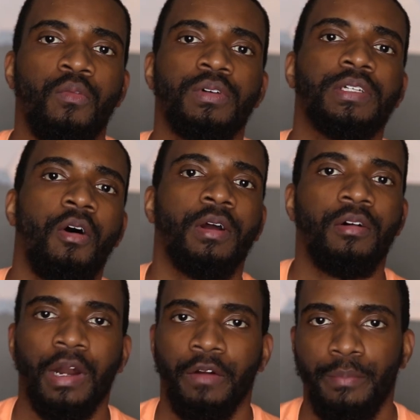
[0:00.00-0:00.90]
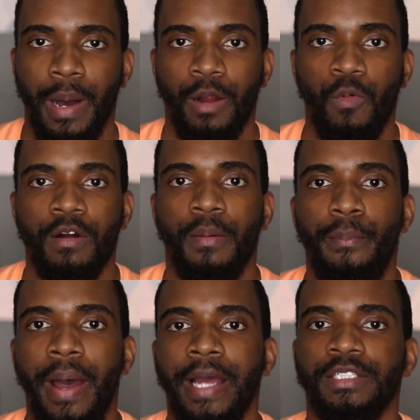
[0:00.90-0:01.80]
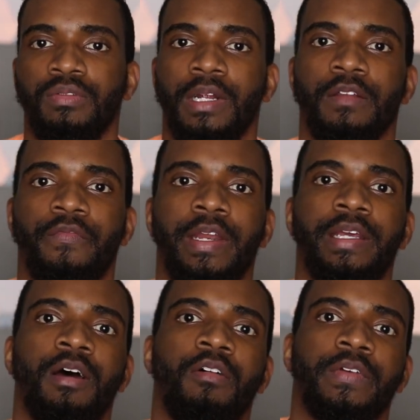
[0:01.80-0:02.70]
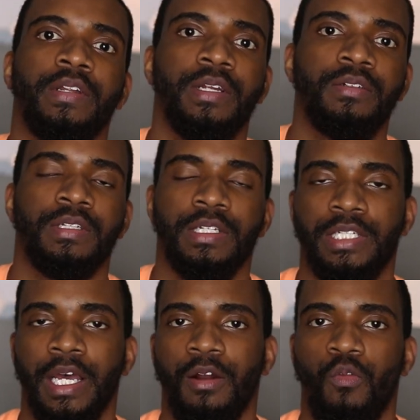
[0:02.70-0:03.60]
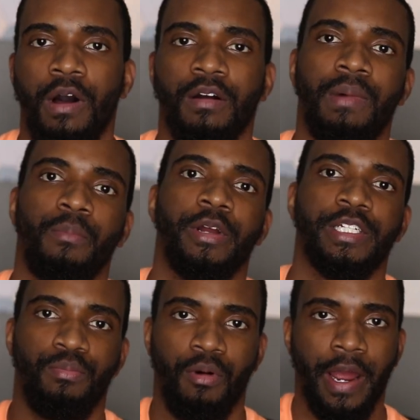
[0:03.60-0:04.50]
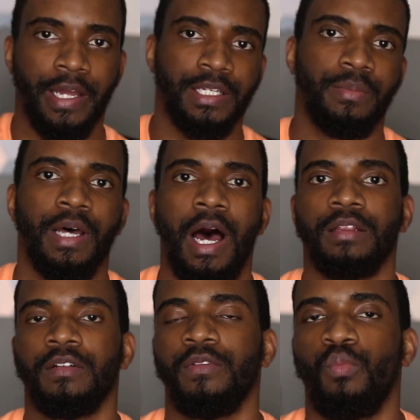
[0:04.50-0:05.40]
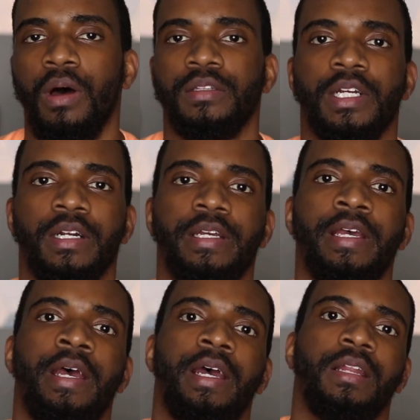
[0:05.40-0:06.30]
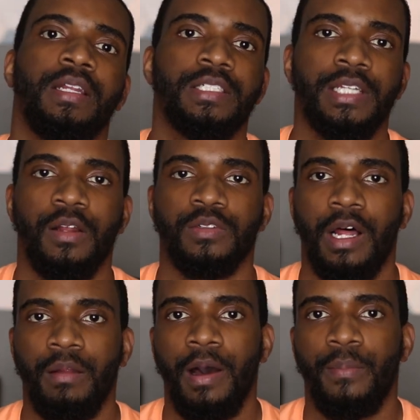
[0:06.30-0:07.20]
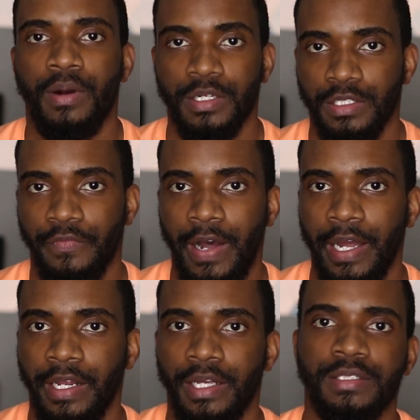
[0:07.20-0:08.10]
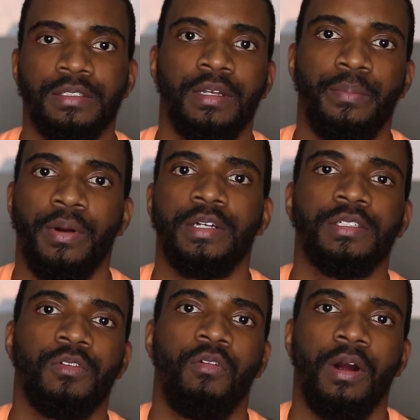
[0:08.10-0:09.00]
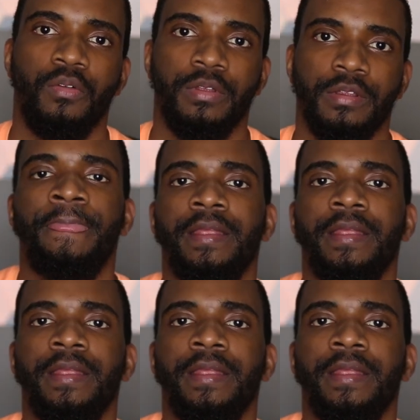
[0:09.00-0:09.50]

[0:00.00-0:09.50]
What's going on everybody? Welcome back to another video. If you're new to the channel, welcome. I'm Reggie Bryant. I'm the author of The Wealth Journey and this channel is all about personal finance and personal growth.